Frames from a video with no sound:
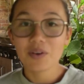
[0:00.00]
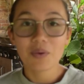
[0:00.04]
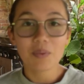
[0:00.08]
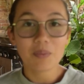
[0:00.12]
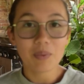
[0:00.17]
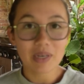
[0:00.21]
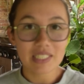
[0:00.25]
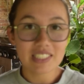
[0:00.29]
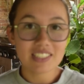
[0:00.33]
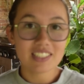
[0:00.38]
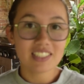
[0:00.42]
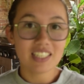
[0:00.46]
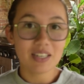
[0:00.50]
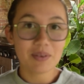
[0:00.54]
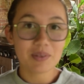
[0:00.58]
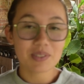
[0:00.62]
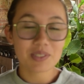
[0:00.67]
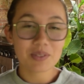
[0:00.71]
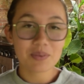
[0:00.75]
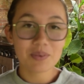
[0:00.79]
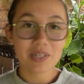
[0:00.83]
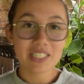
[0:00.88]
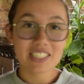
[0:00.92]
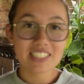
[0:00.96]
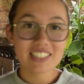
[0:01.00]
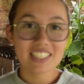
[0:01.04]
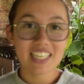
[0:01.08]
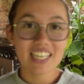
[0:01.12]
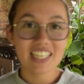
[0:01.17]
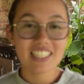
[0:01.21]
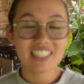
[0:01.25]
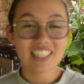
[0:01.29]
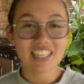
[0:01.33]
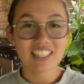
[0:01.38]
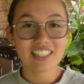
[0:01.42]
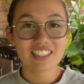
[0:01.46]
Wednesday was a rest
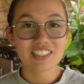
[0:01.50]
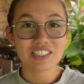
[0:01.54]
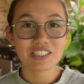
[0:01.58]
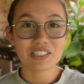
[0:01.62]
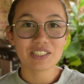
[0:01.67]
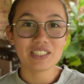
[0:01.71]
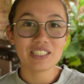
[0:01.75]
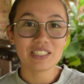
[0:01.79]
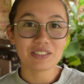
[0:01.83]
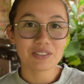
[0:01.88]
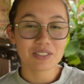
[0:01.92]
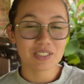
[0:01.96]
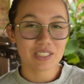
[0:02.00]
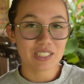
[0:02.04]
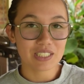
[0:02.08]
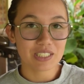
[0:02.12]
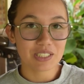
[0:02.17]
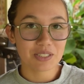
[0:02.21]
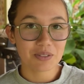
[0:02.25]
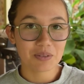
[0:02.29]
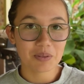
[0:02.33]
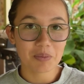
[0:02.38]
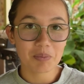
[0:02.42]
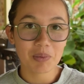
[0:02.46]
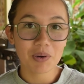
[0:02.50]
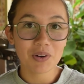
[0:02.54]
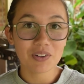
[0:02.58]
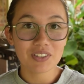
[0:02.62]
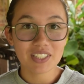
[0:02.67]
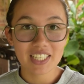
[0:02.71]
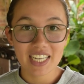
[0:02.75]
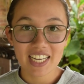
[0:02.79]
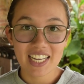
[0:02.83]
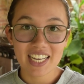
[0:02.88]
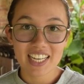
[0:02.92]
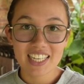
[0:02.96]
day, nothing too interesting to report
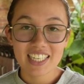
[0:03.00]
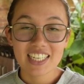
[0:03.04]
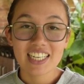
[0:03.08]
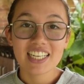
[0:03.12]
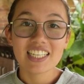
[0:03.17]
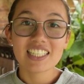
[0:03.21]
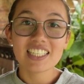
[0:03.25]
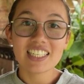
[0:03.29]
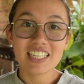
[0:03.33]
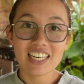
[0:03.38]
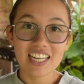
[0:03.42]
there. The